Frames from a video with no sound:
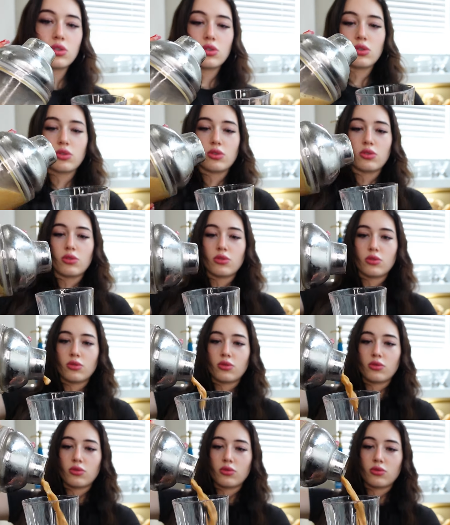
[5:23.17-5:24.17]

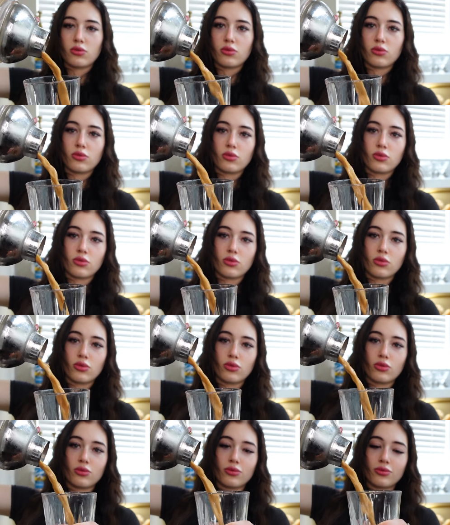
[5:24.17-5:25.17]

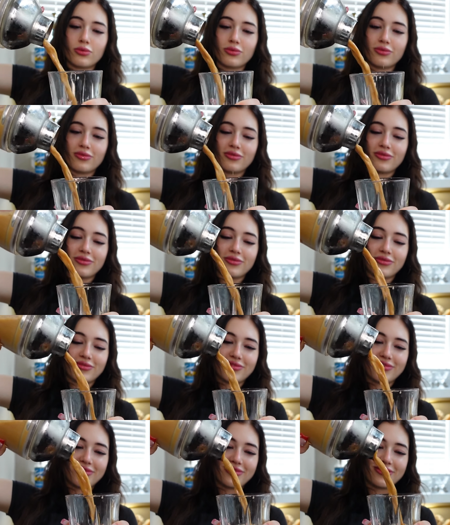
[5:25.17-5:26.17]

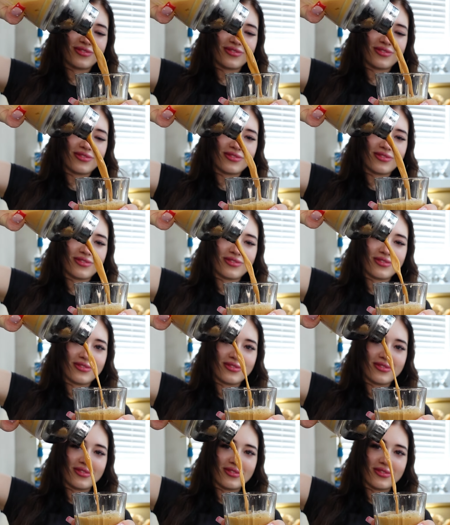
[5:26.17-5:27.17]

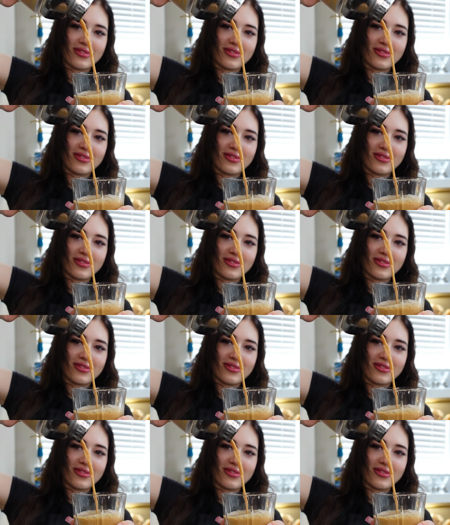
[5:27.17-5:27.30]
(silence)